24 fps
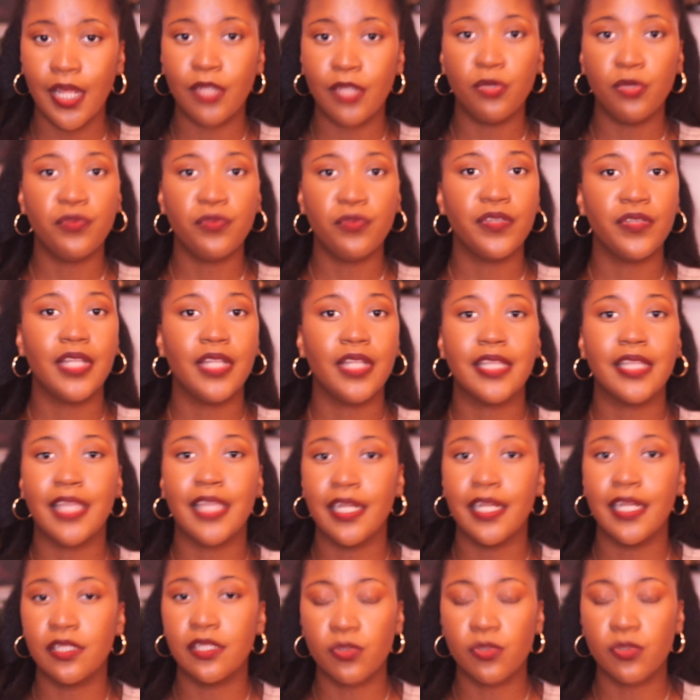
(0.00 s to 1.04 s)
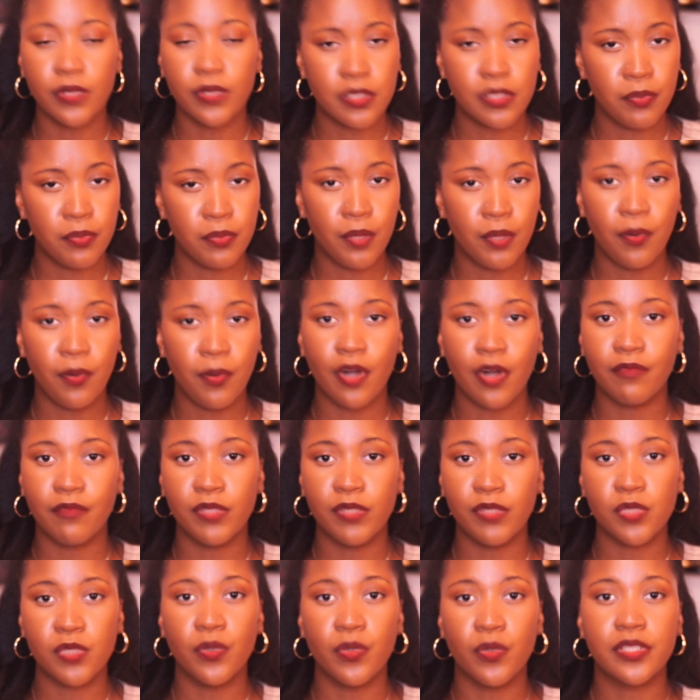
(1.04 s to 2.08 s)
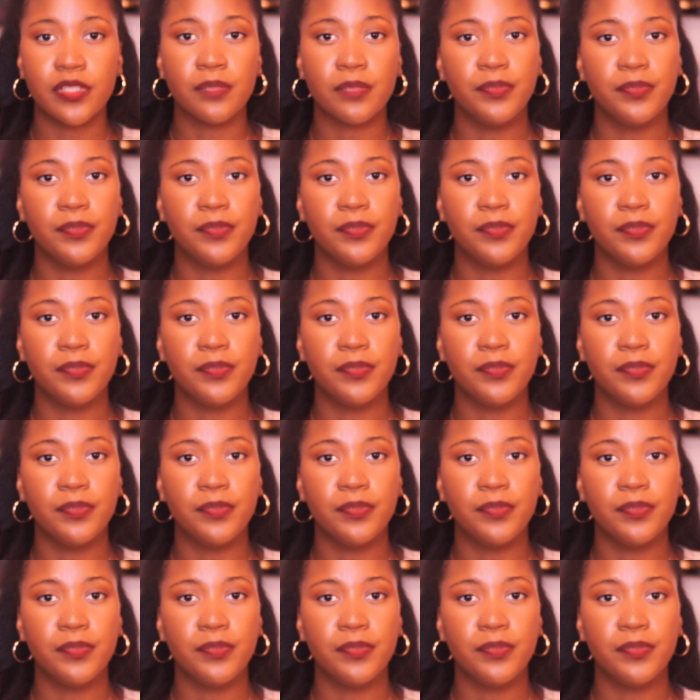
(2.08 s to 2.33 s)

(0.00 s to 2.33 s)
and you feel like that is going to be a part of what's going to